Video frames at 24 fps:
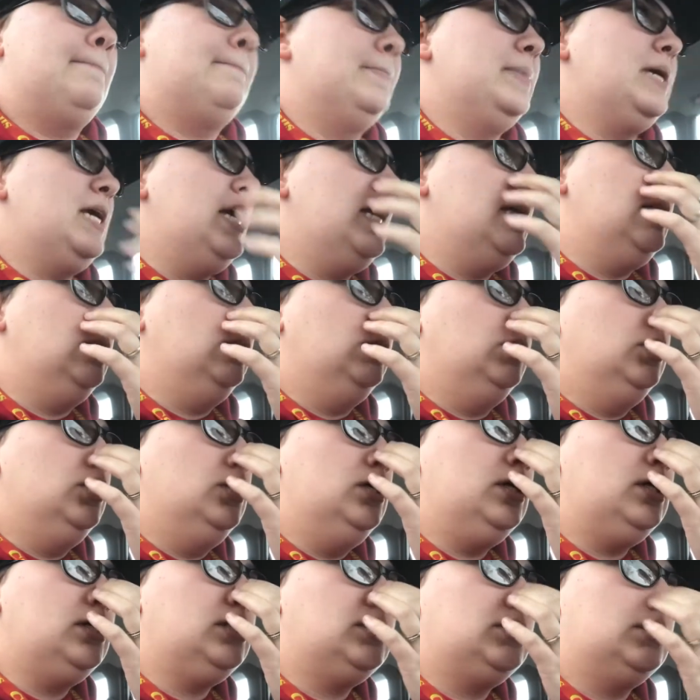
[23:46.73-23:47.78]
It
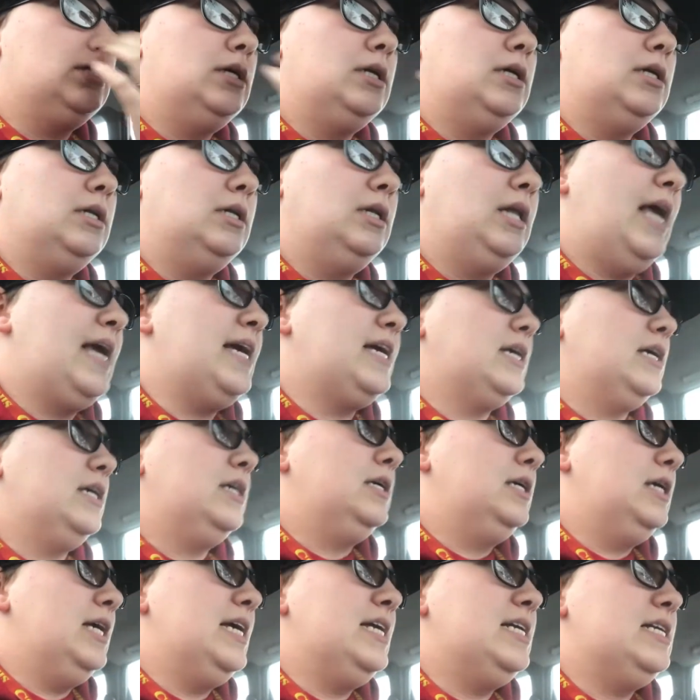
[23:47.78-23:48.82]
looked like,
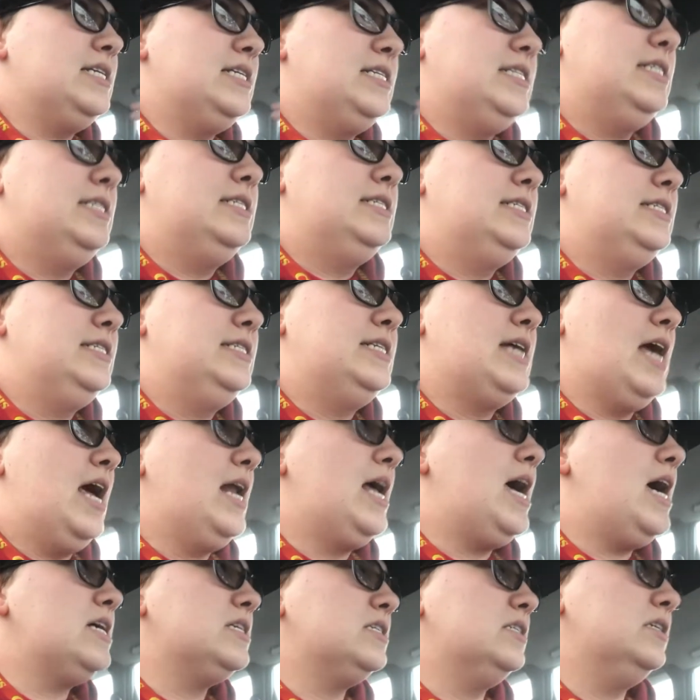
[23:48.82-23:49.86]
it
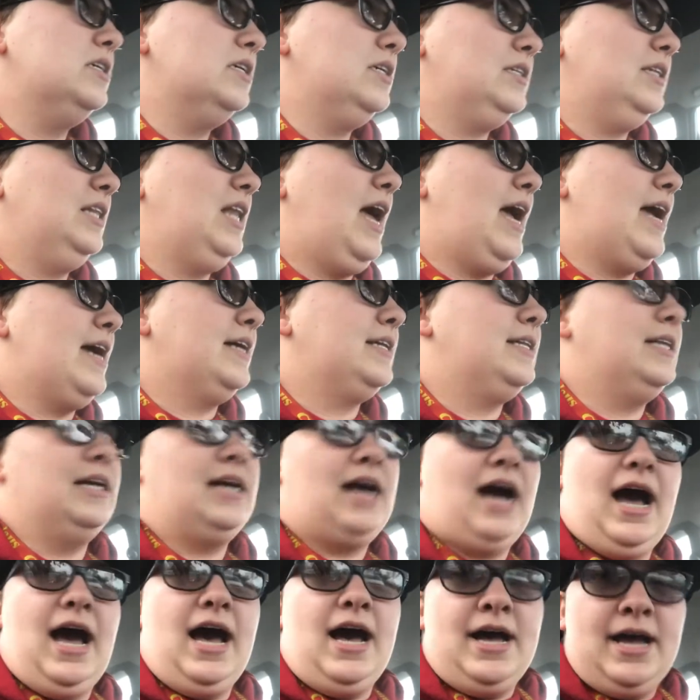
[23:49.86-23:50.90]
deadass looked like the
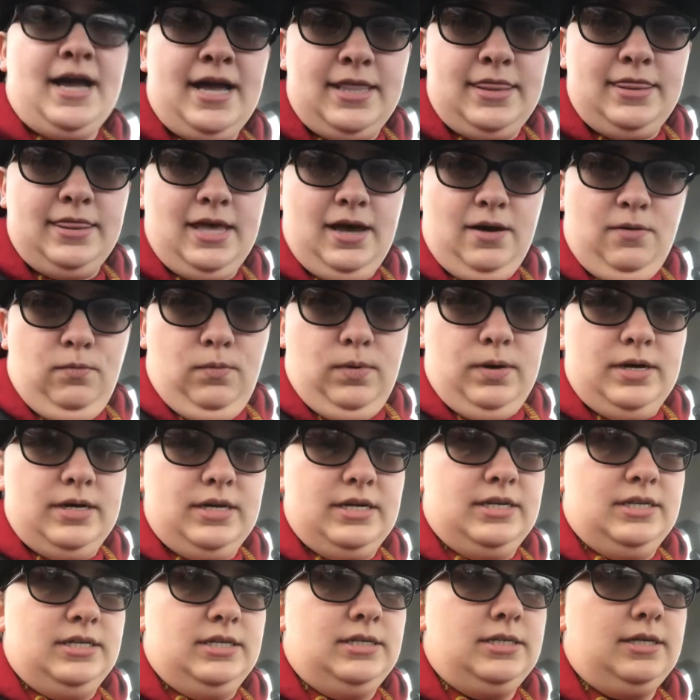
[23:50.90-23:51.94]
guy that
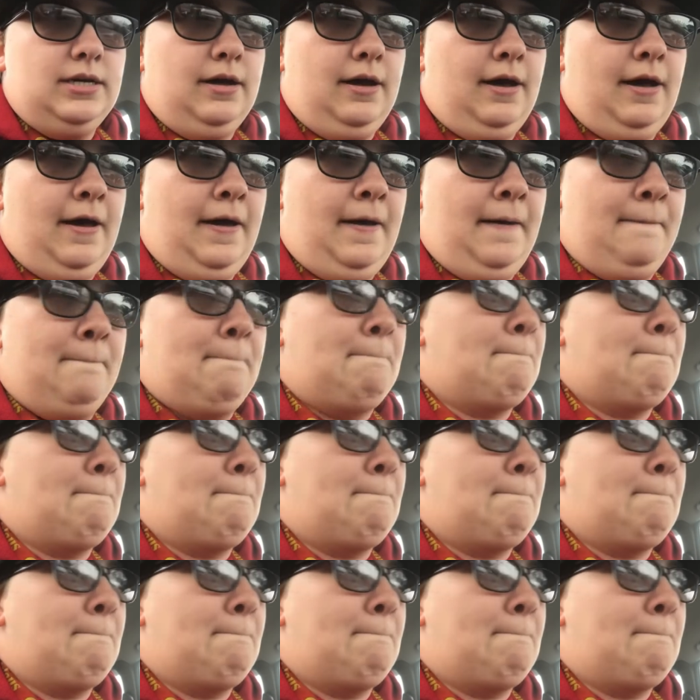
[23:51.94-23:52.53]
was at